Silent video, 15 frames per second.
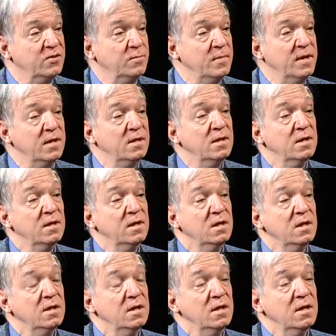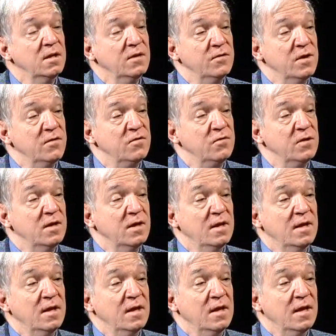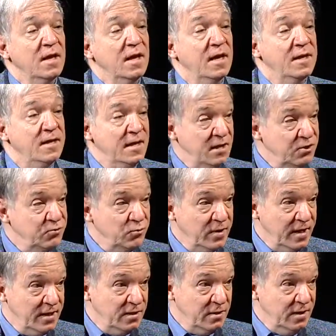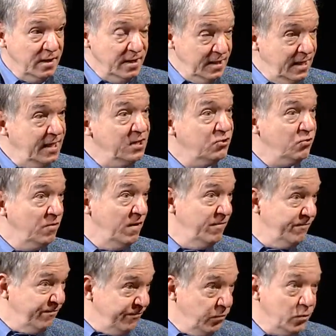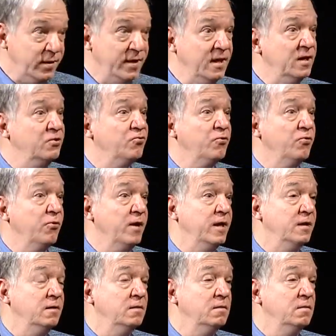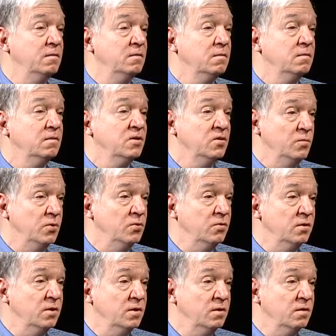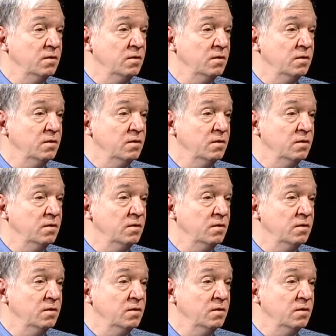to make this an integrated, a fully integrated community